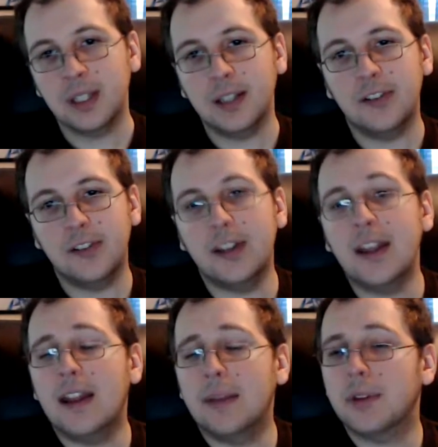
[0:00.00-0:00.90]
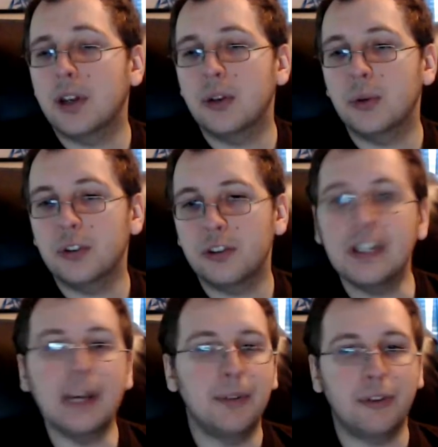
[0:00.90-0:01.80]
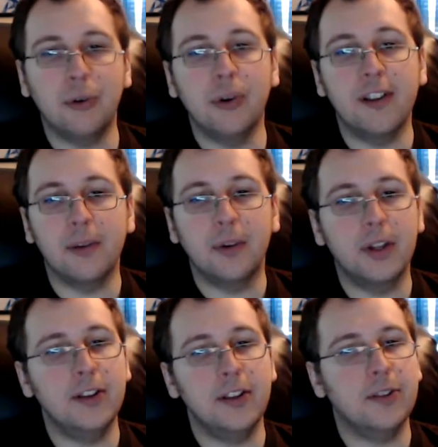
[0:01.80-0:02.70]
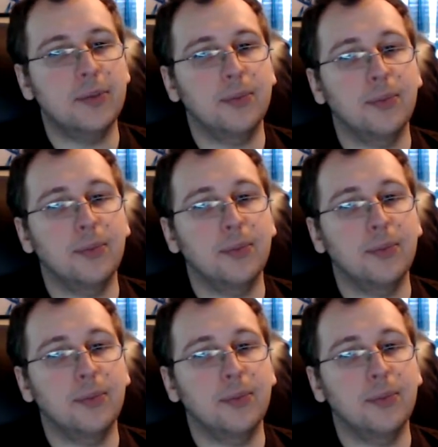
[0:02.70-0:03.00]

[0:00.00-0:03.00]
instead I'm going to do 3 episodes at once.